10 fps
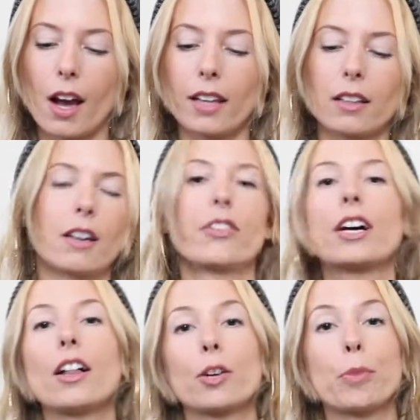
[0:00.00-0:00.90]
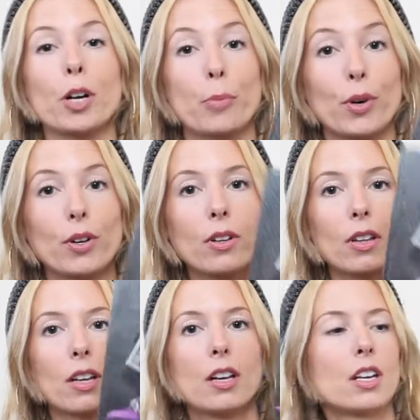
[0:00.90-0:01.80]
I love the color purple,
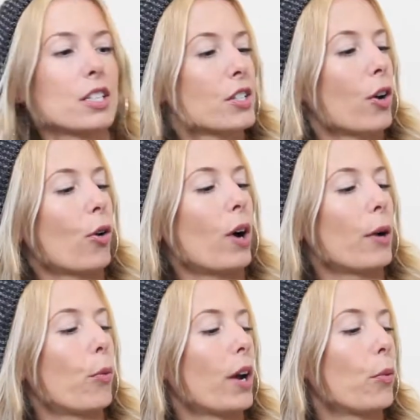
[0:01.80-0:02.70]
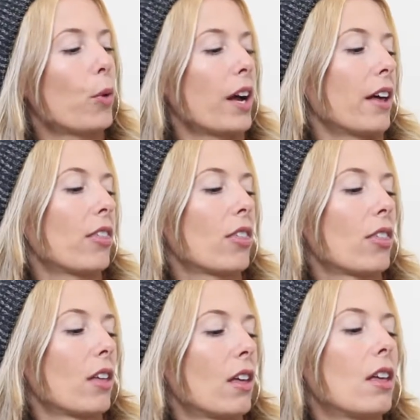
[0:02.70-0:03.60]
so I went
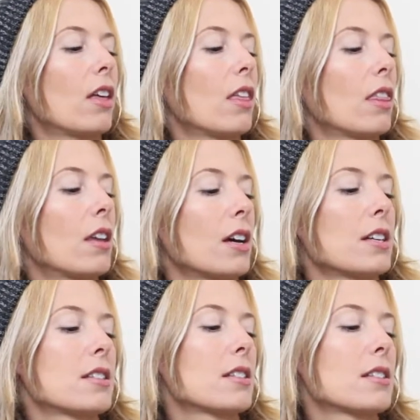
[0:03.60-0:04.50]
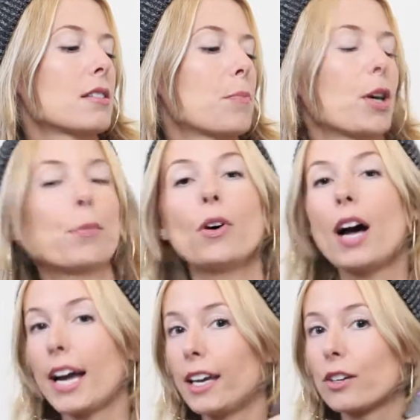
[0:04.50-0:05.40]
with this purple
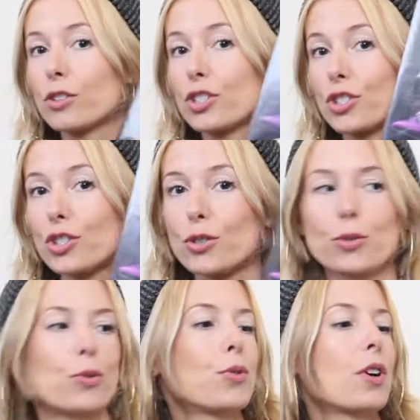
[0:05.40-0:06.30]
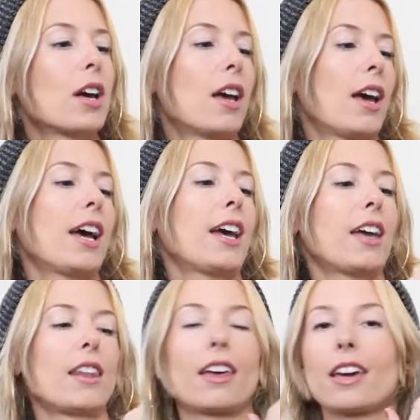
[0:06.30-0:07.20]
high-heeled shoe
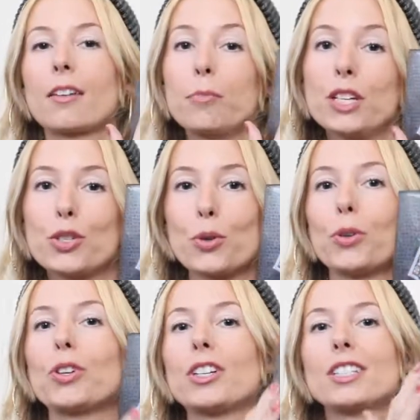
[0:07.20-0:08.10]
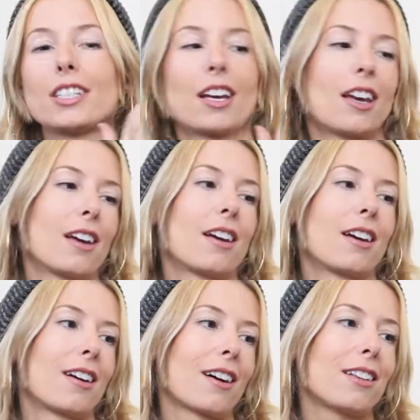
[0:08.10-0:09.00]
and like bejeweled
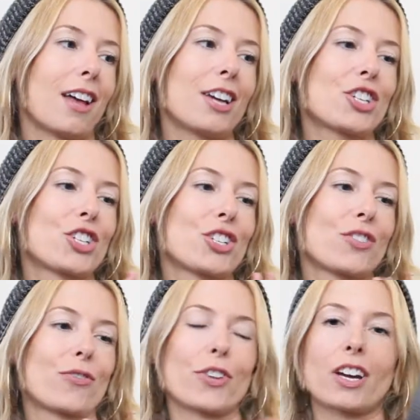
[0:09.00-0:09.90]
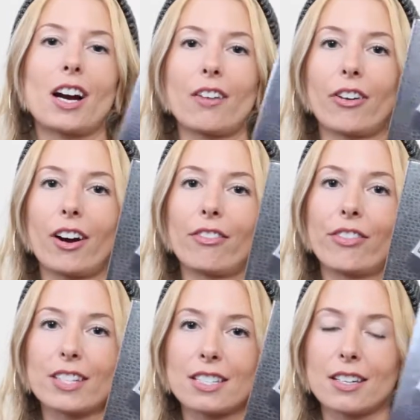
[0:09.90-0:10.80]
clutch for the cover of
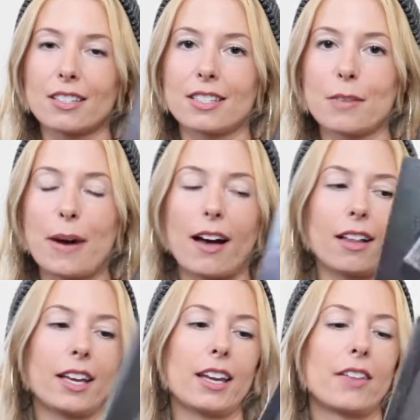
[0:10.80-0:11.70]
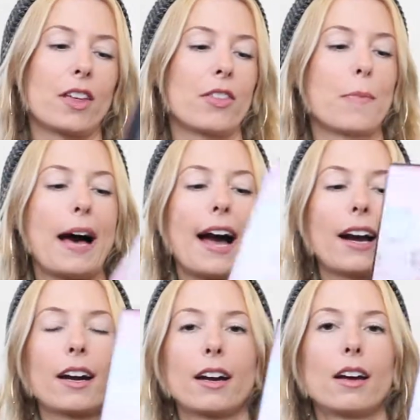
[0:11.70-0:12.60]
this Z palette, and then the
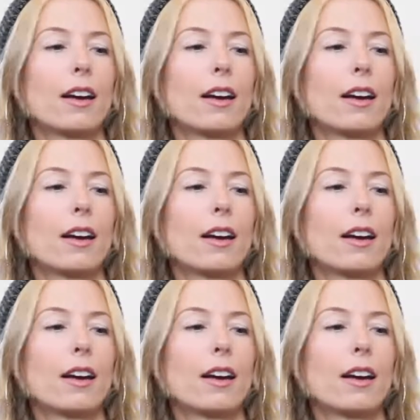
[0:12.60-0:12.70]
back